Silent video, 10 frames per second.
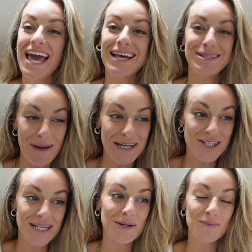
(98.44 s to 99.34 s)

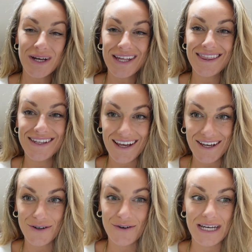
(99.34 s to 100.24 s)
especially with the
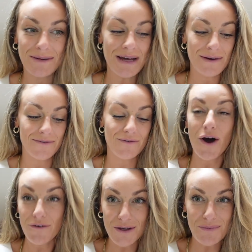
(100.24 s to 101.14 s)
night cream. I've got
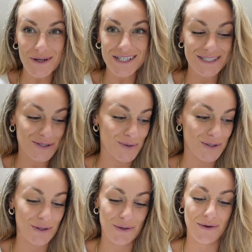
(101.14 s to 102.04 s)
a few products to
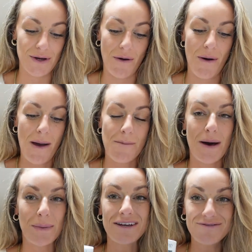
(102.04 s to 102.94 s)
talk you through,
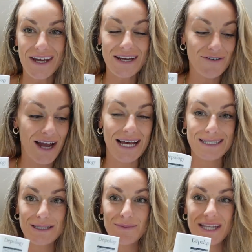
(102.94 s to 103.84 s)
but my favorite
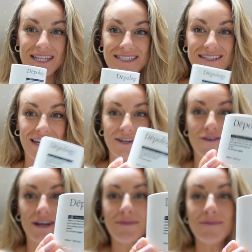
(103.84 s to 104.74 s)
has to be this night
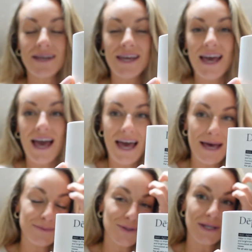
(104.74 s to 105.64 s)
cream.
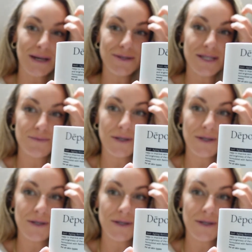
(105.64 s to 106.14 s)
Um, so it comes in this